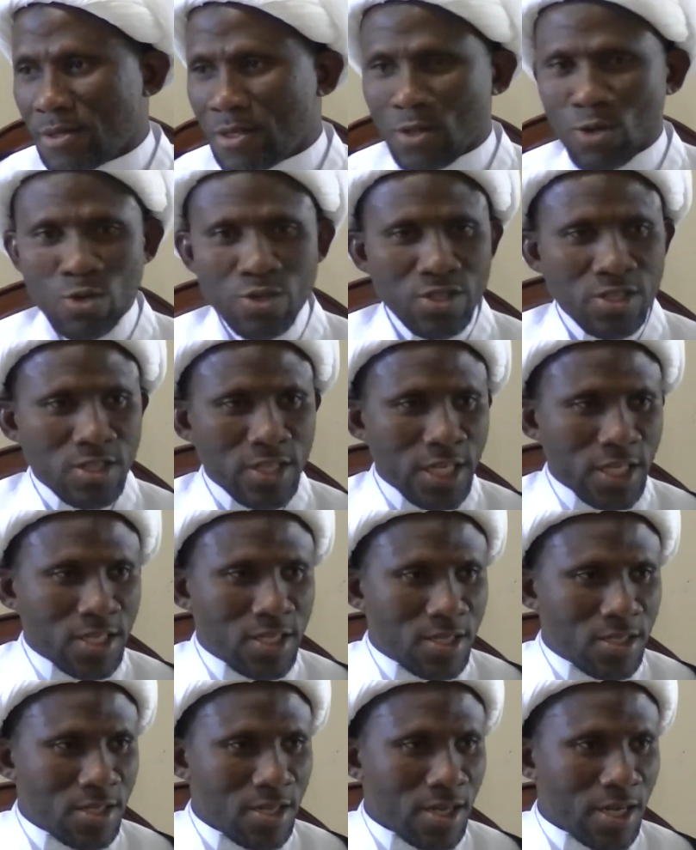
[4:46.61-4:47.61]
Don't
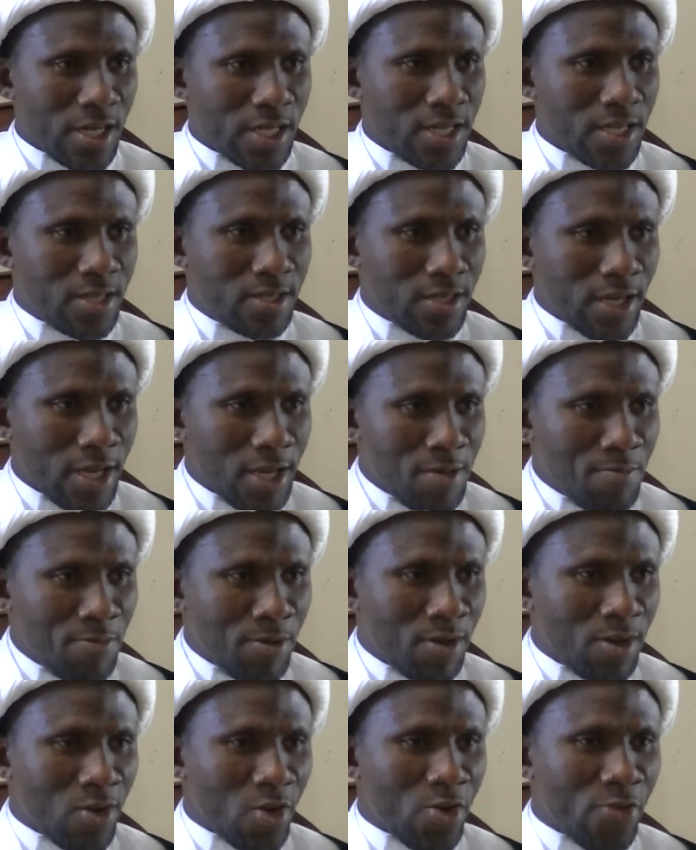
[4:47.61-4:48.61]
sit at the
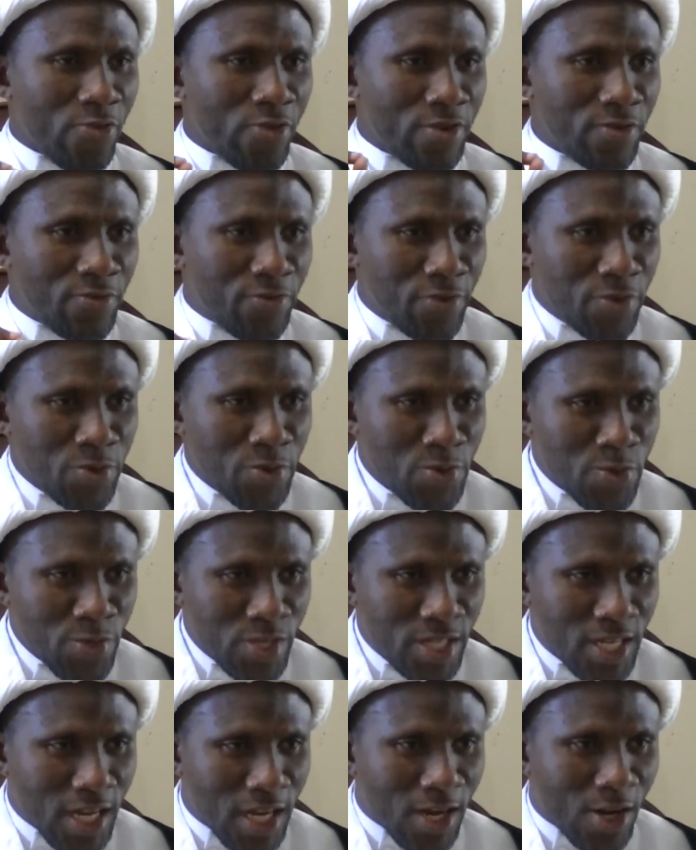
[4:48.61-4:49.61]
table of a
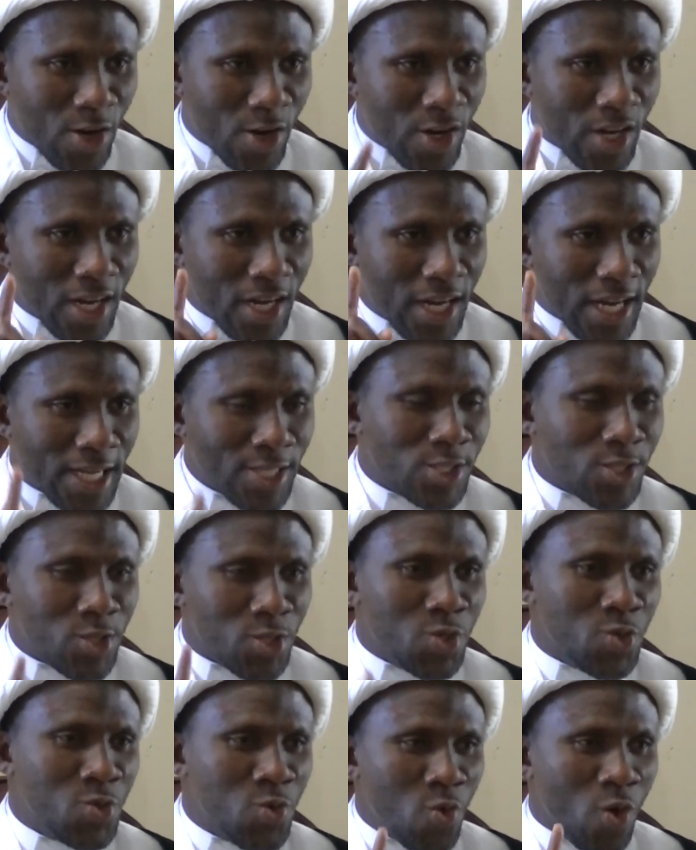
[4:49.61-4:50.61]
food unless
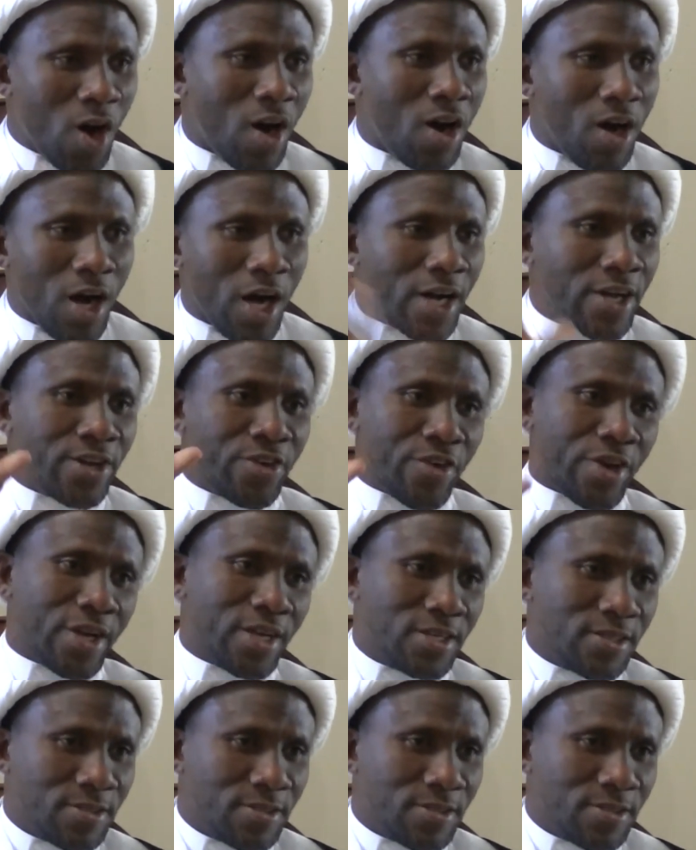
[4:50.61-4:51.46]
you are hungry.